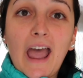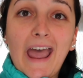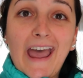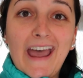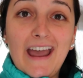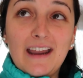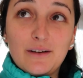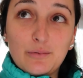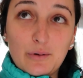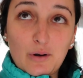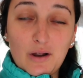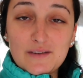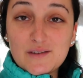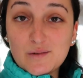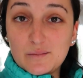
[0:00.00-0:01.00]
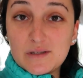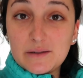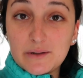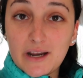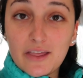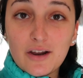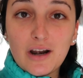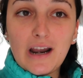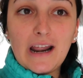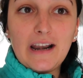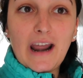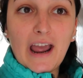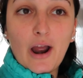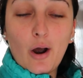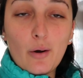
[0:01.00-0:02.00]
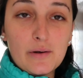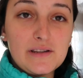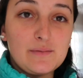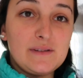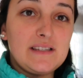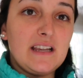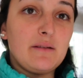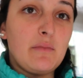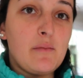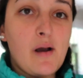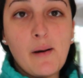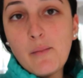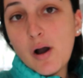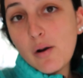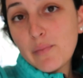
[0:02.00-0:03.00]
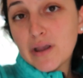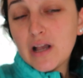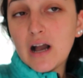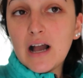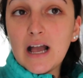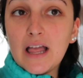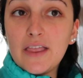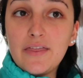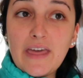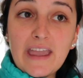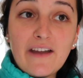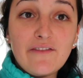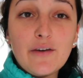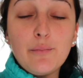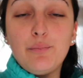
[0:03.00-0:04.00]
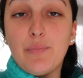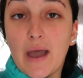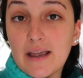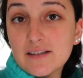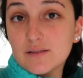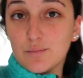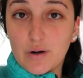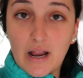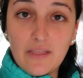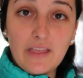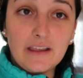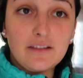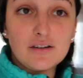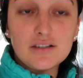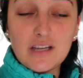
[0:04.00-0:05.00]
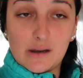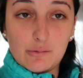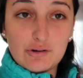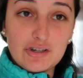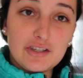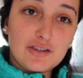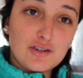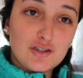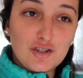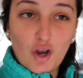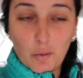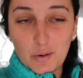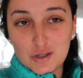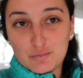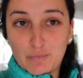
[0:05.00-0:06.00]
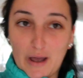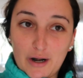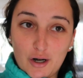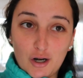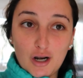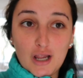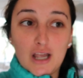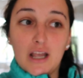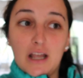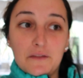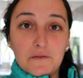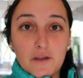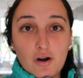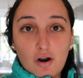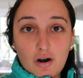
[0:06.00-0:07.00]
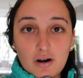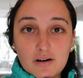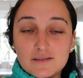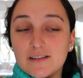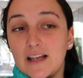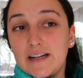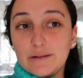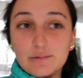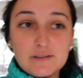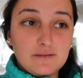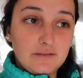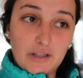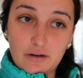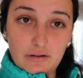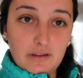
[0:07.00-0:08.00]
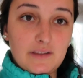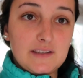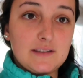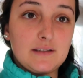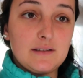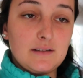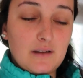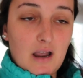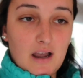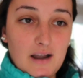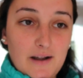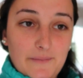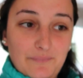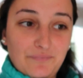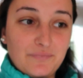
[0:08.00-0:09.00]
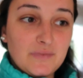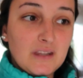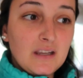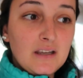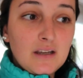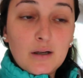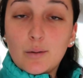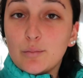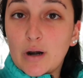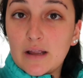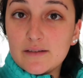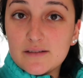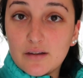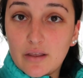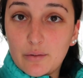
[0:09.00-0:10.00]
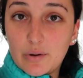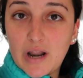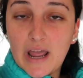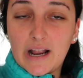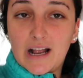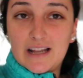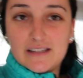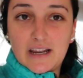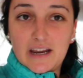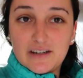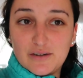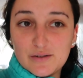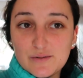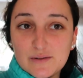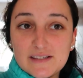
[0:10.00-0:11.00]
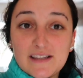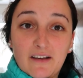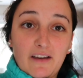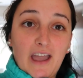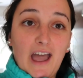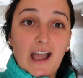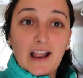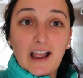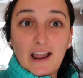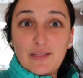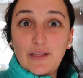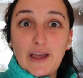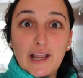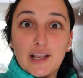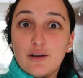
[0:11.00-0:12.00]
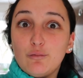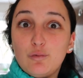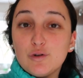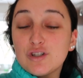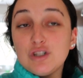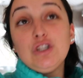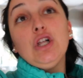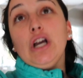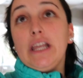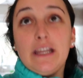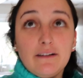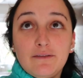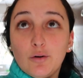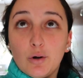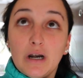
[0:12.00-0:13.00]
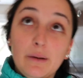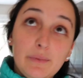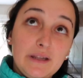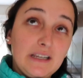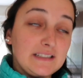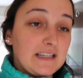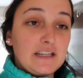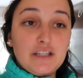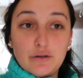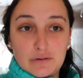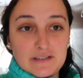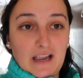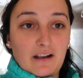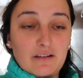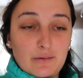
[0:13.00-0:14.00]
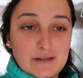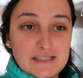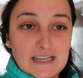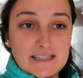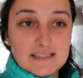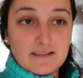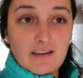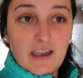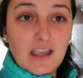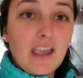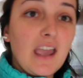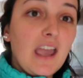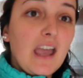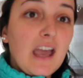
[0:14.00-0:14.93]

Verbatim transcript: and we were on swim team together and I always would say to my mom, oh my God, they have the best bread. Like their sandwiches are so much better than ours. And it was literally this um, bread. So then when I got diagnosed with celiac, I like was looking for it because I knew exactly what it tasted like.